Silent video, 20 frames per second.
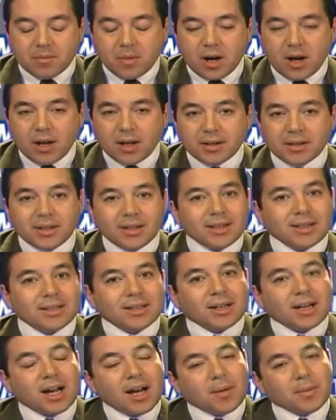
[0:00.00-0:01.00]
bond is
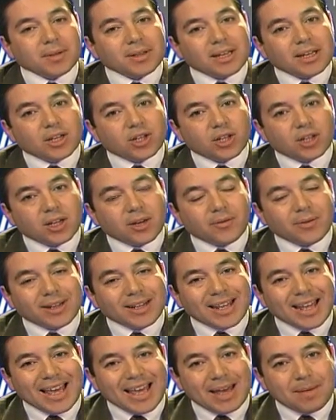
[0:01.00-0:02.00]
a combination of
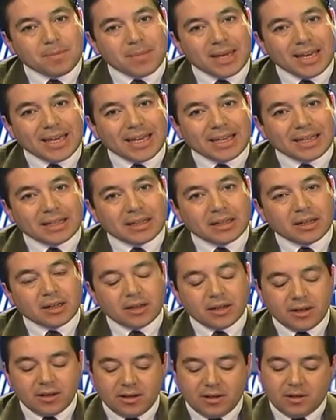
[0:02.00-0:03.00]
an amine
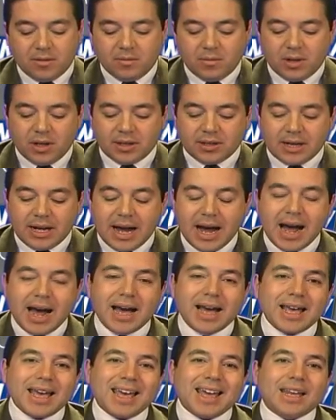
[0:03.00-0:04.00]
plus a
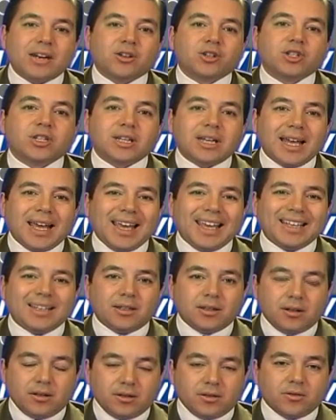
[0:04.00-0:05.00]
high-energy
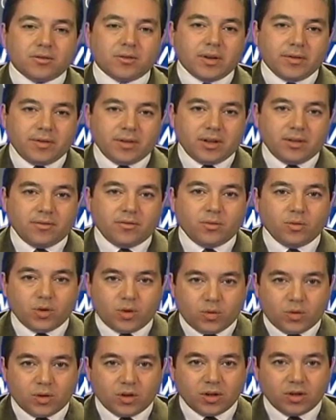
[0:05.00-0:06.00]
acyl derivative,
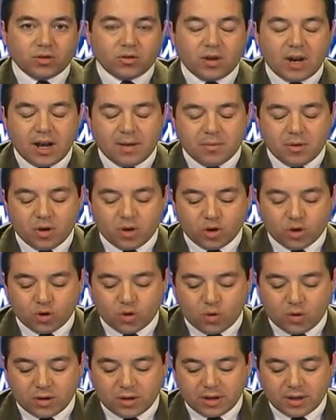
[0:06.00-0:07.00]
which we'll describe
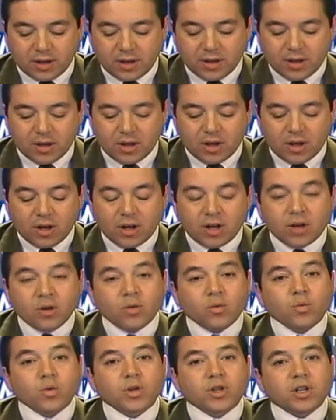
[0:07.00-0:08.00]
shortly,
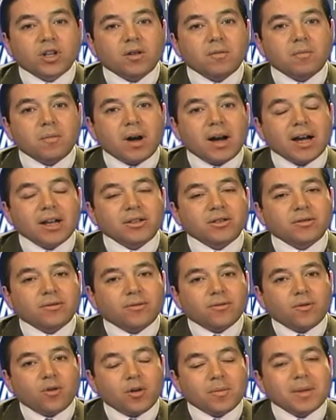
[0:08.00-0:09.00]
which combines to
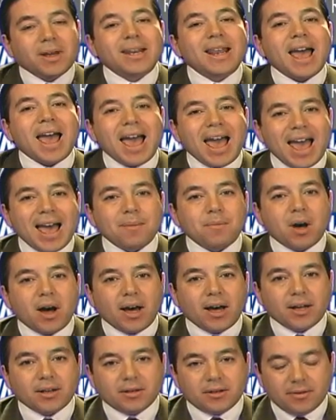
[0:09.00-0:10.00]
form an
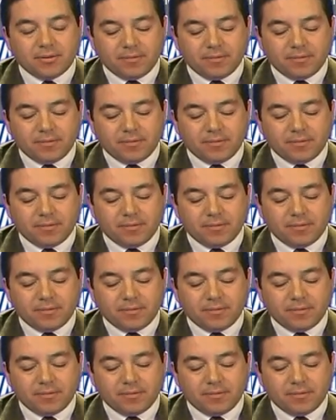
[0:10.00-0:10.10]
amide.